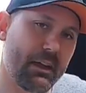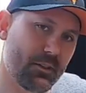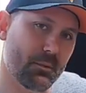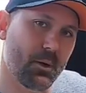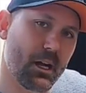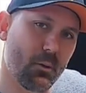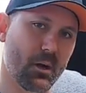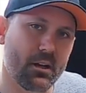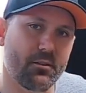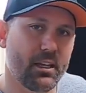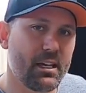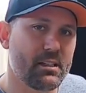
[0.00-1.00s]
have to buy
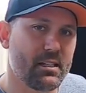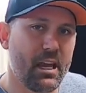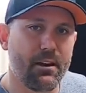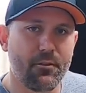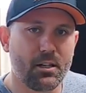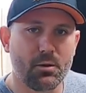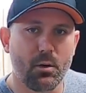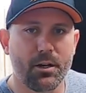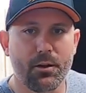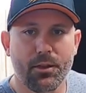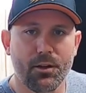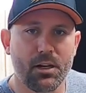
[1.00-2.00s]
one of these every
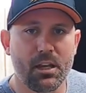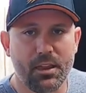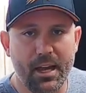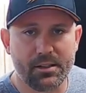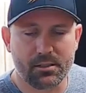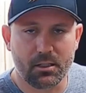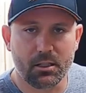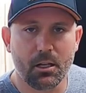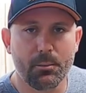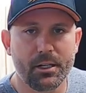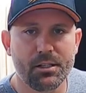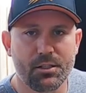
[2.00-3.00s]
20 or 30,000
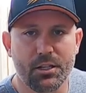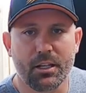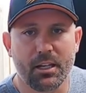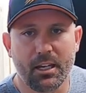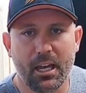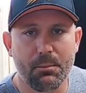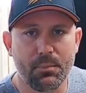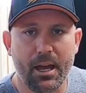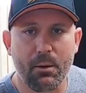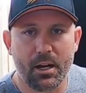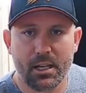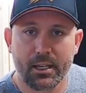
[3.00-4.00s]
kilometers. You can keep
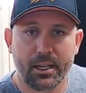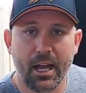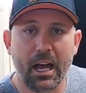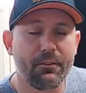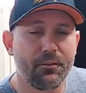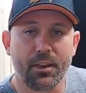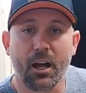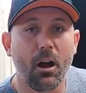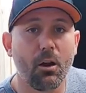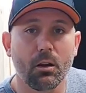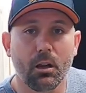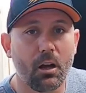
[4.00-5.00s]
that one in the car for the
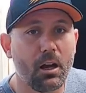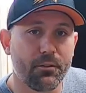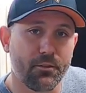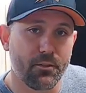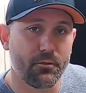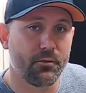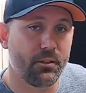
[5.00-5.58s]
whole life of the